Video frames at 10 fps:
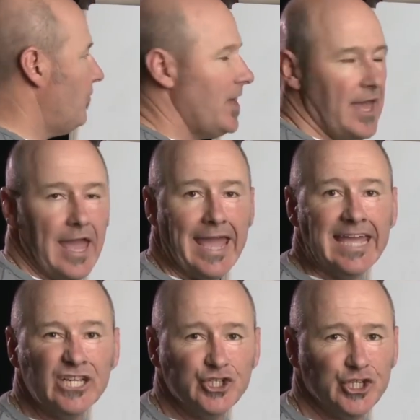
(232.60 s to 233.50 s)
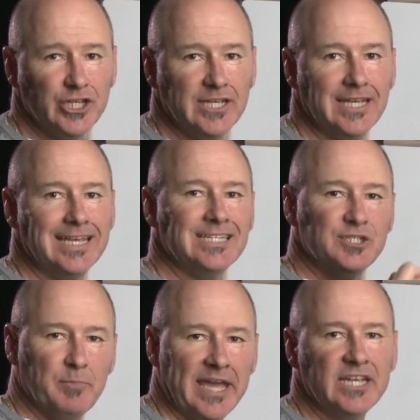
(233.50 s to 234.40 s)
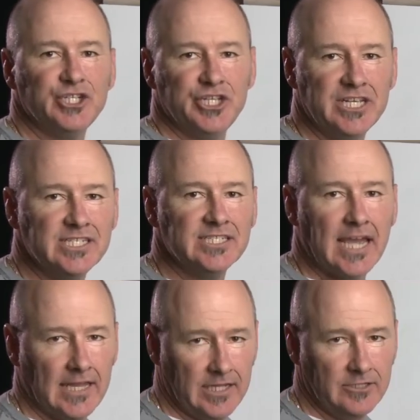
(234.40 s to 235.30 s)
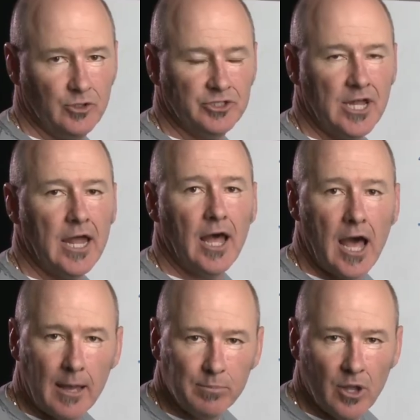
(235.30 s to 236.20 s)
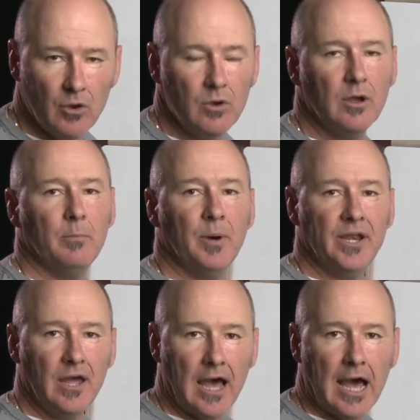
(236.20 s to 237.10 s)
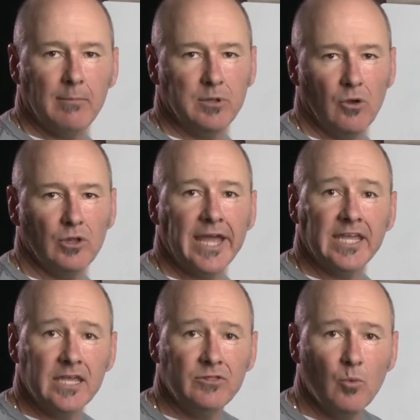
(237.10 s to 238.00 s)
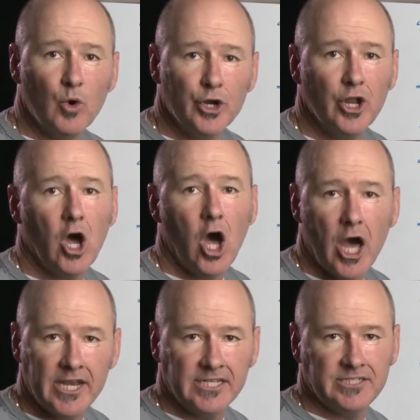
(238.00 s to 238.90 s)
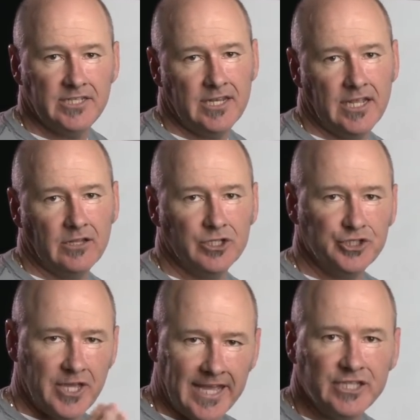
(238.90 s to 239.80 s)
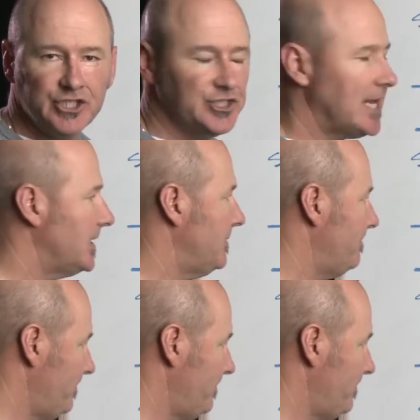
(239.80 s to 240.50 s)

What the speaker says: The H in Spanish is silent. So it's not hablo, but hablo. Like in the word honest in English, the H is silent.